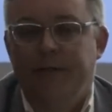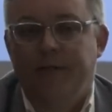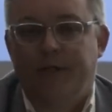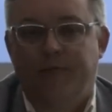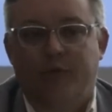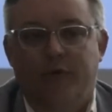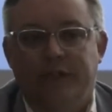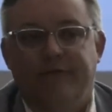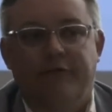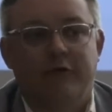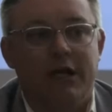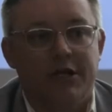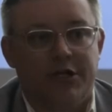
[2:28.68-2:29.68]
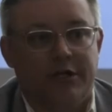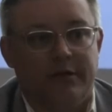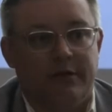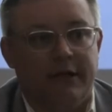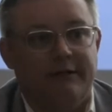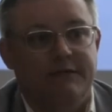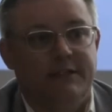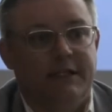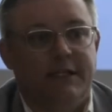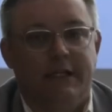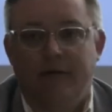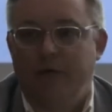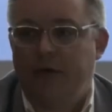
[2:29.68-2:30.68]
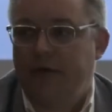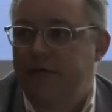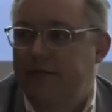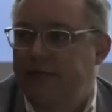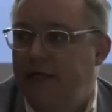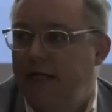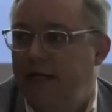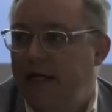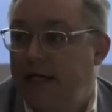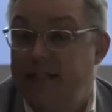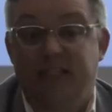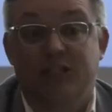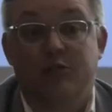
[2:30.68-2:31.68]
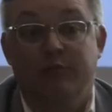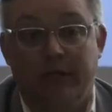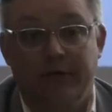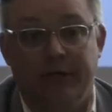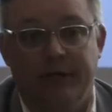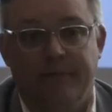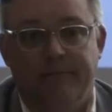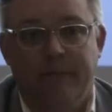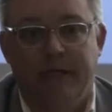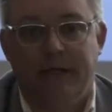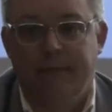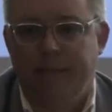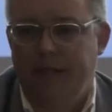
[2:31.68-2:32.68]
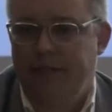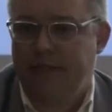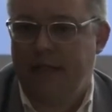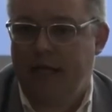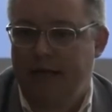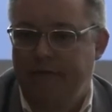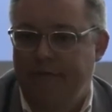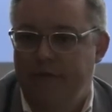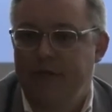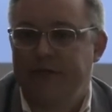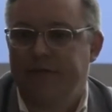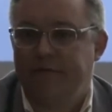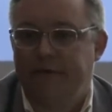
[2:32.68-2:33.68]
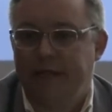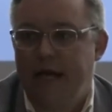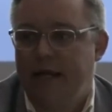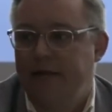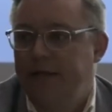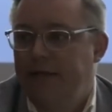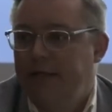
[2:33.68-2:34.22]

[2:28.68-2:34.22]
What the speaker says: the proliferation of city networks has exploded. And there's a lot of reason for that,